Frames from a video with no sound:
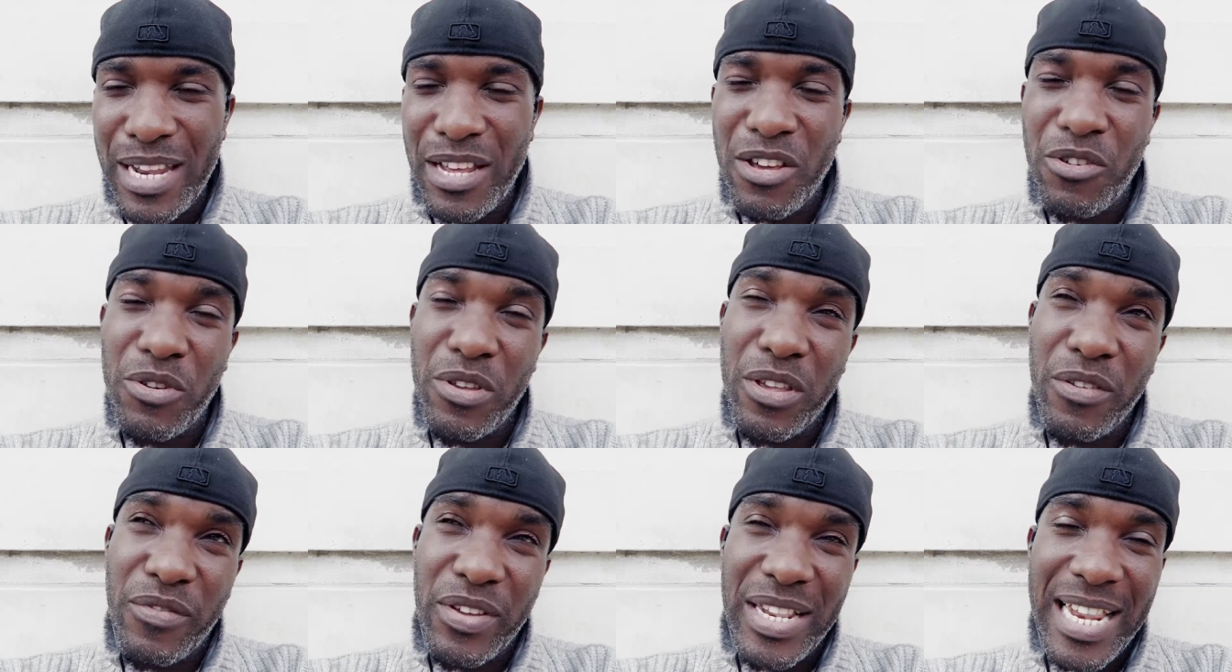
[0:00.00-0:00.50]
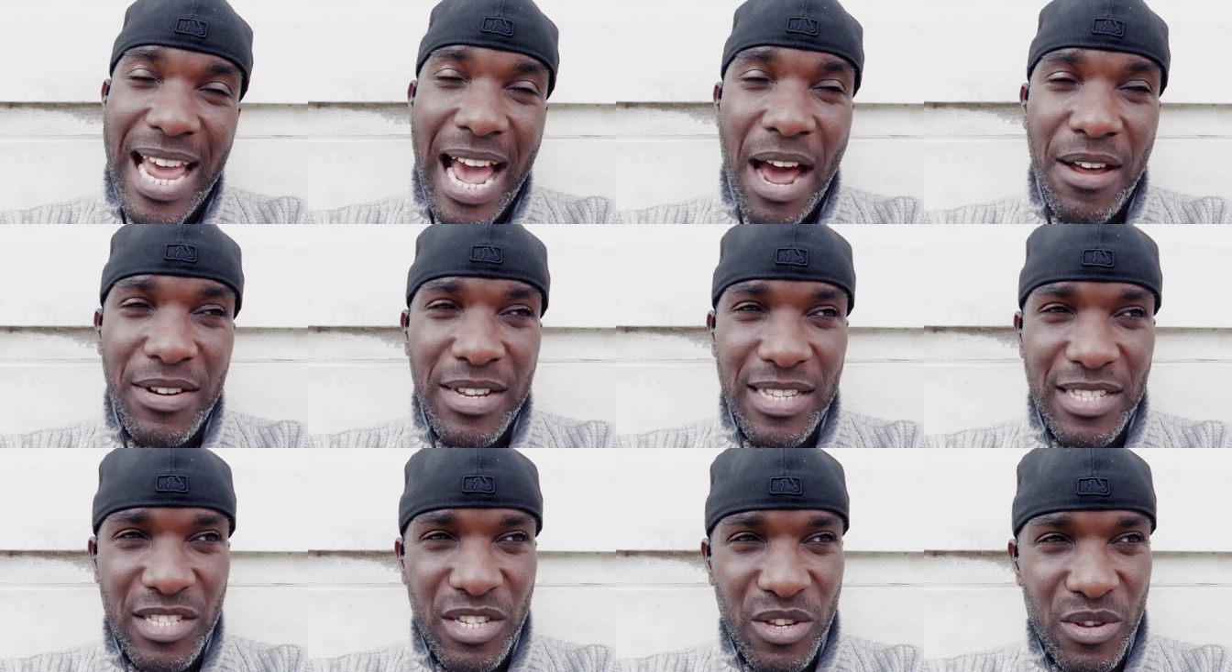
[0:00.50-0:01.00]
or you've
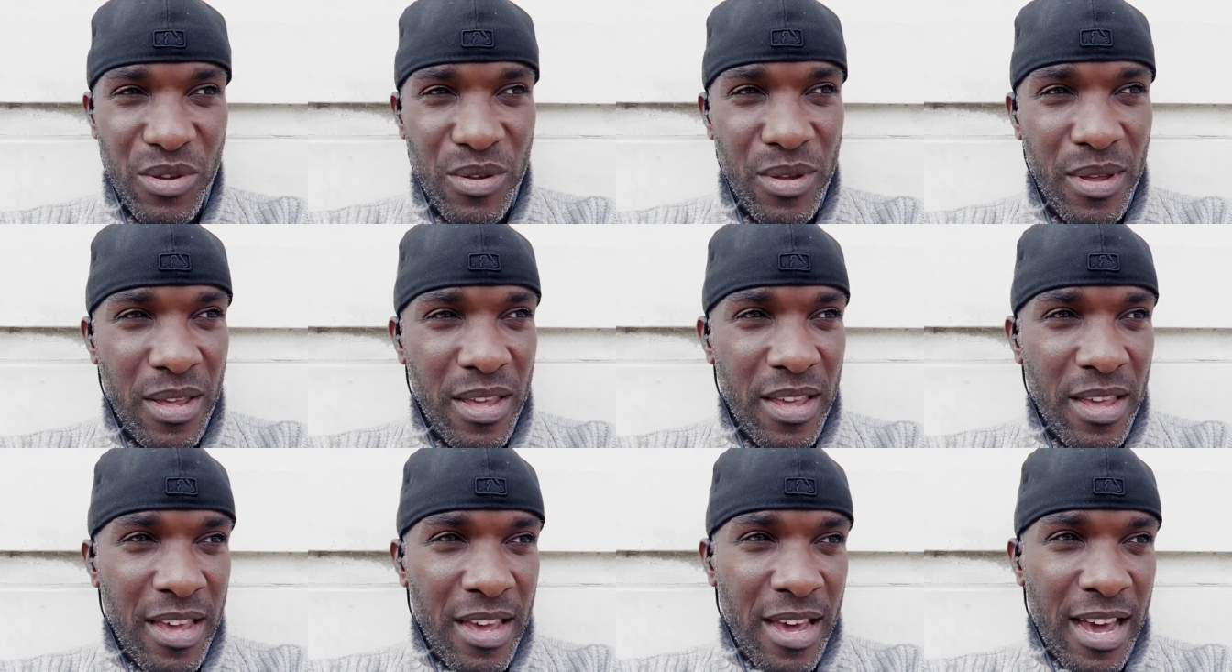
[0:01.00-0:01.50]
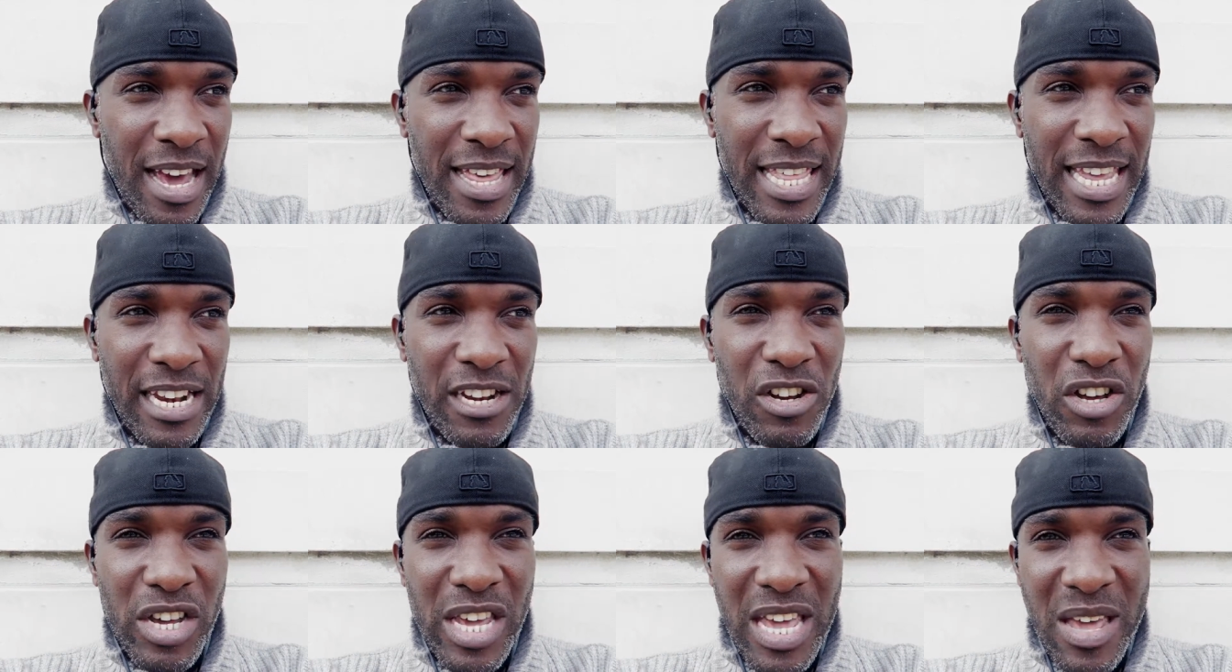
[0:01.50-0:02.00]
allowed it to and
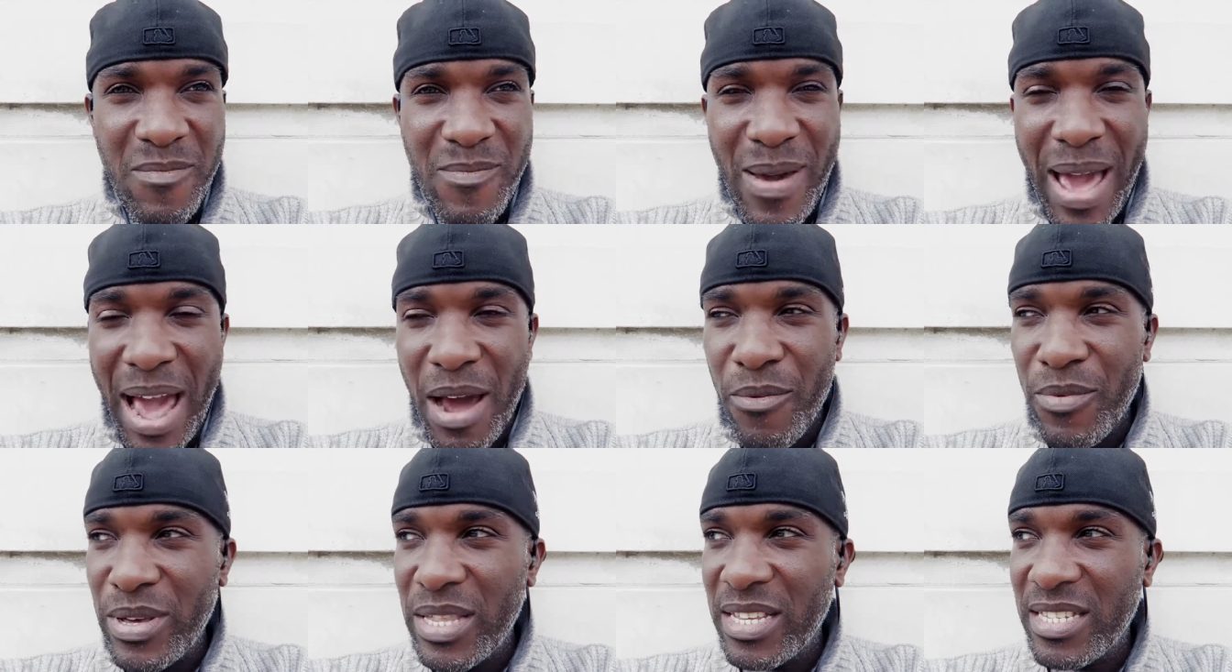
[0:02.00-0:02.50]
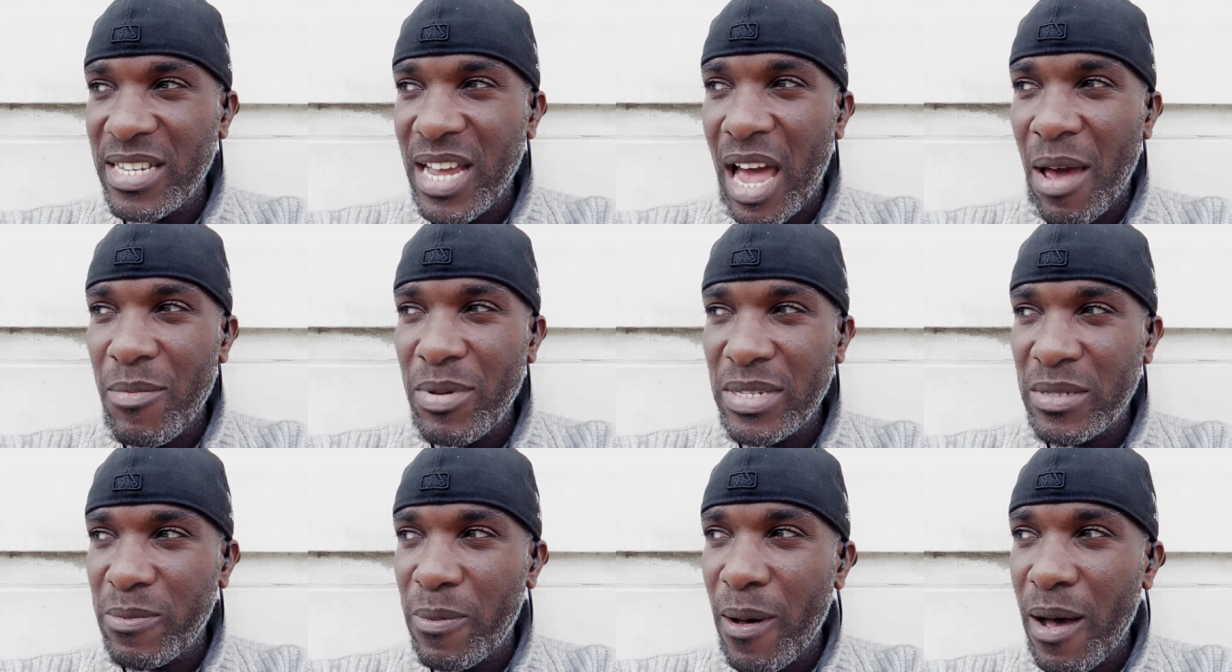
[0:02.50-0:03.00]
then looking back when the
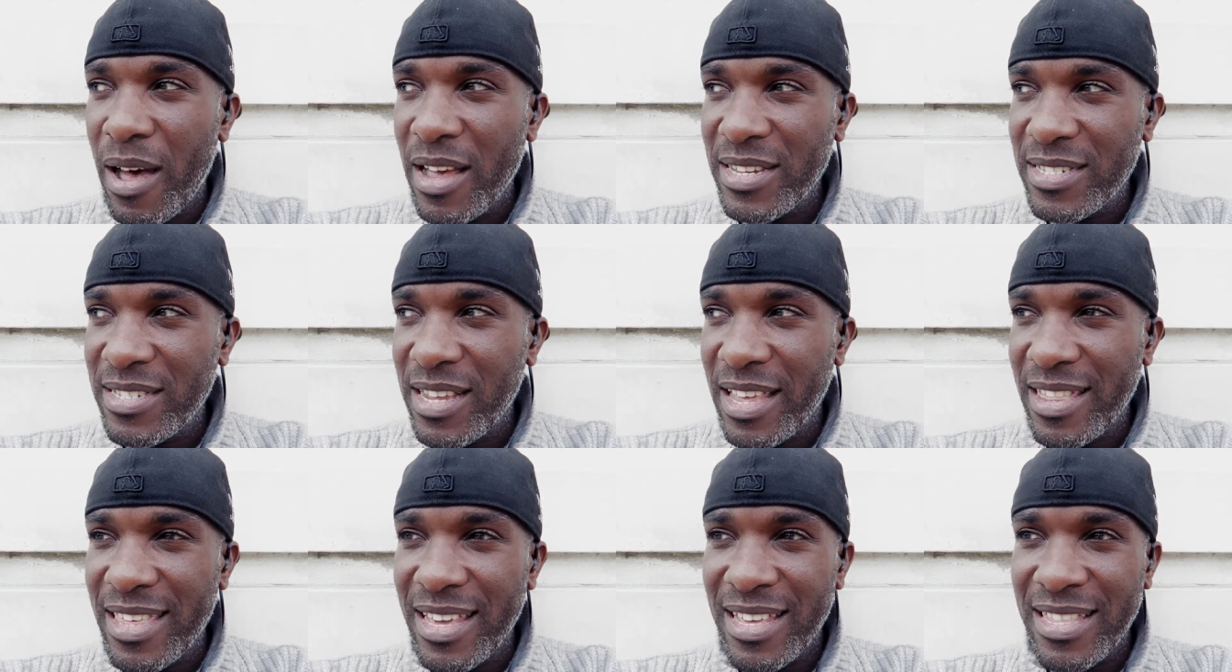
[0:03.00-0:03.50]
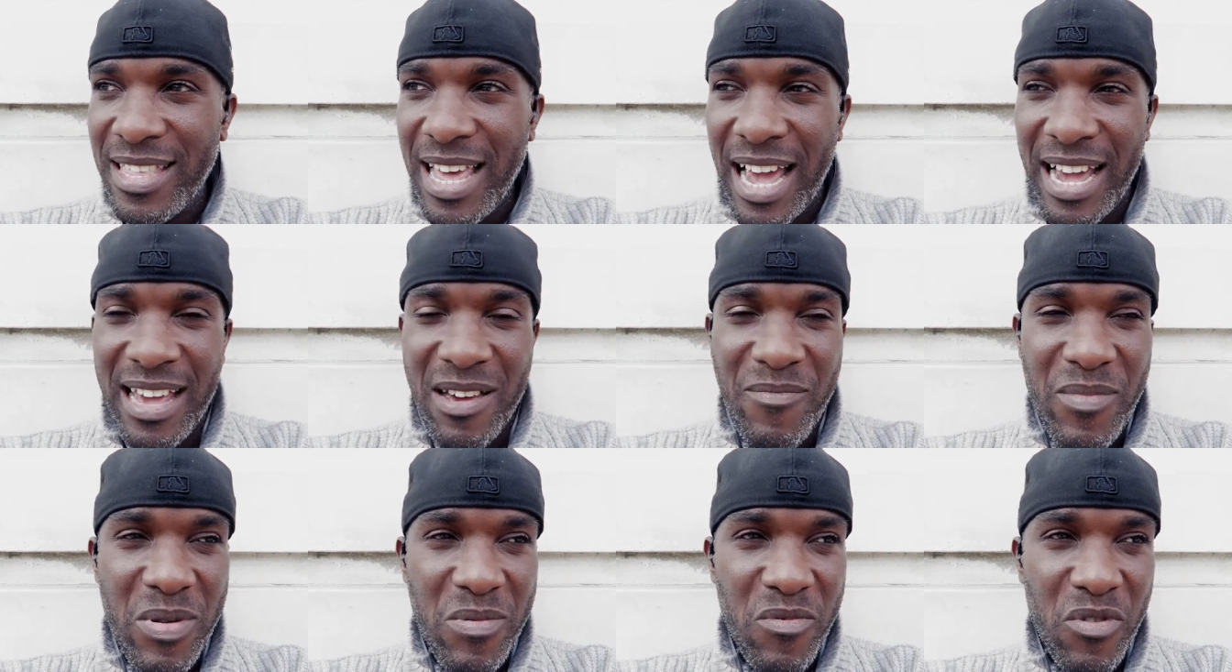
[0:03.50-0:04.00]
time has passed I think that
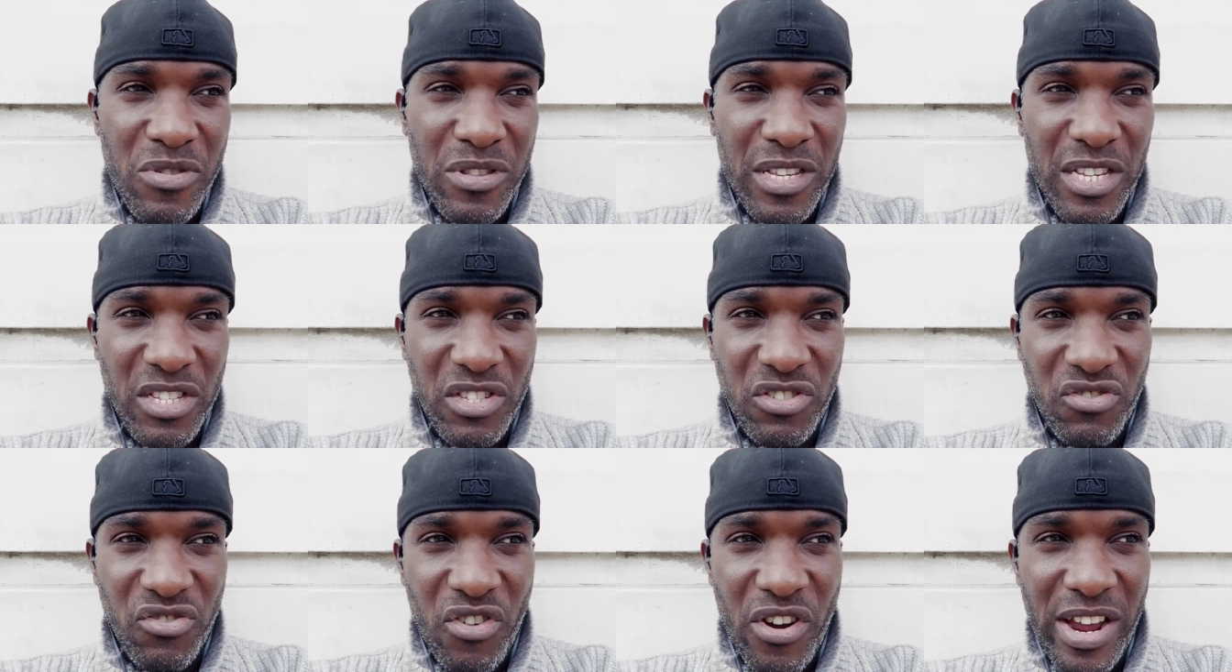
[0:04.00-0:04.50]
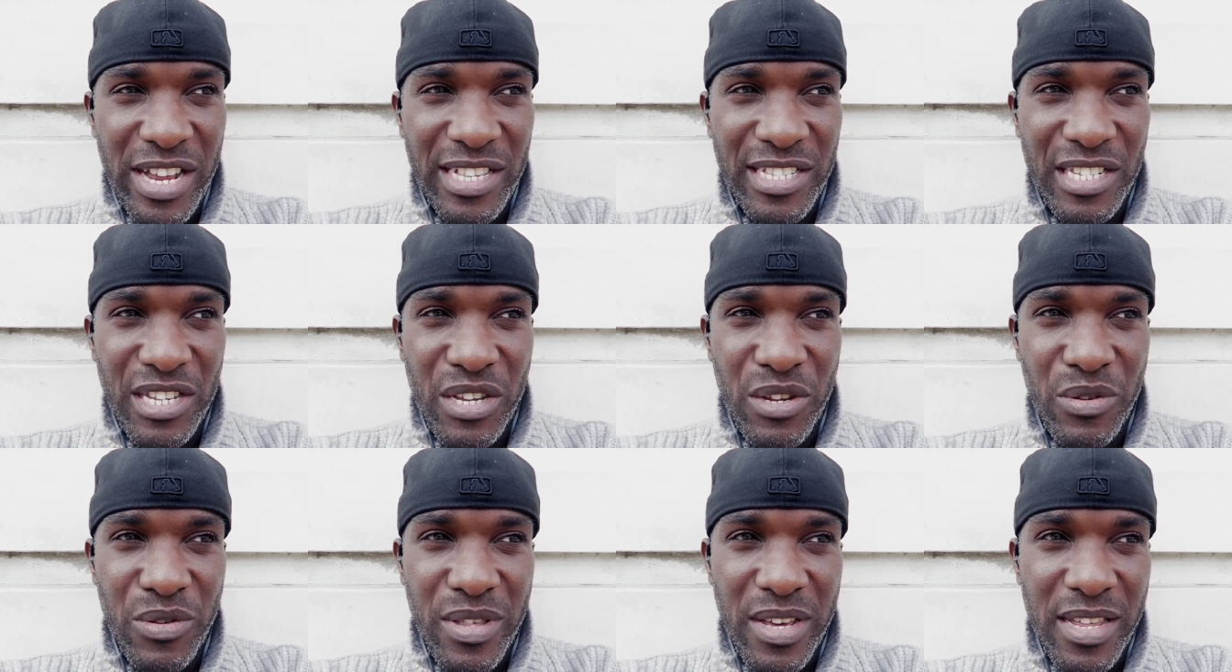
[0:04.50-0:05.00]
can be more destroying
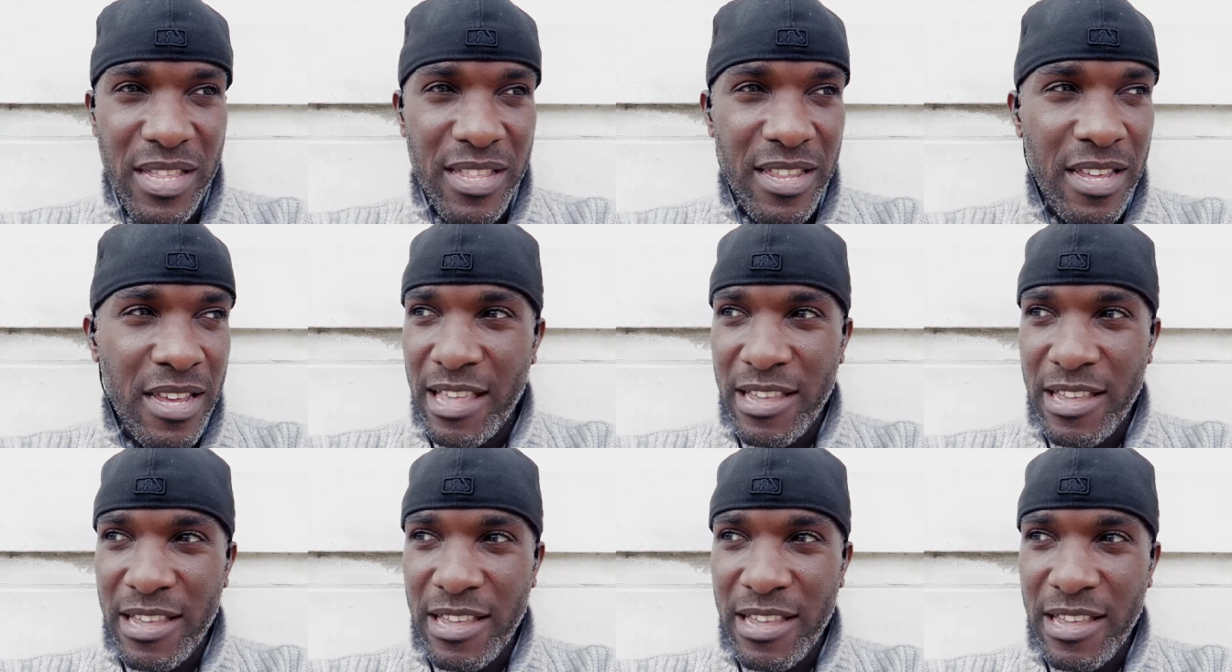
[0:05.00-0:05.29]
to you than